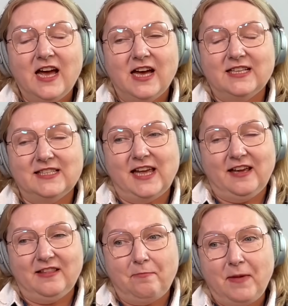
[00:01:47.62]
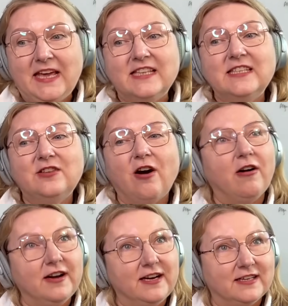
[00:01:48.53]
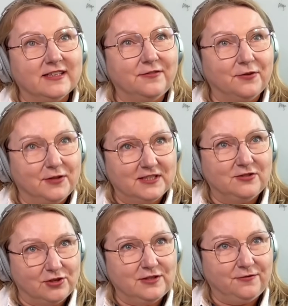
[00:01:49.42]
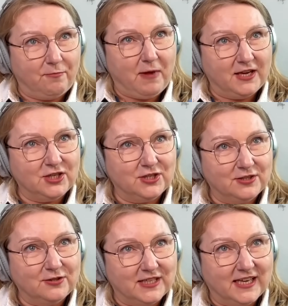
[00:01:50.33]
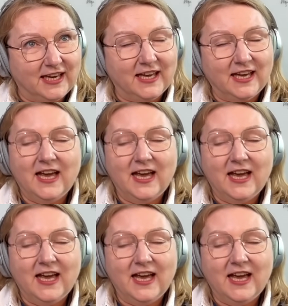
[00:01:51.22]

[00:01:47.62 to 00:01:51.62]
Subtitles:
as like the biggest target for this transformation today.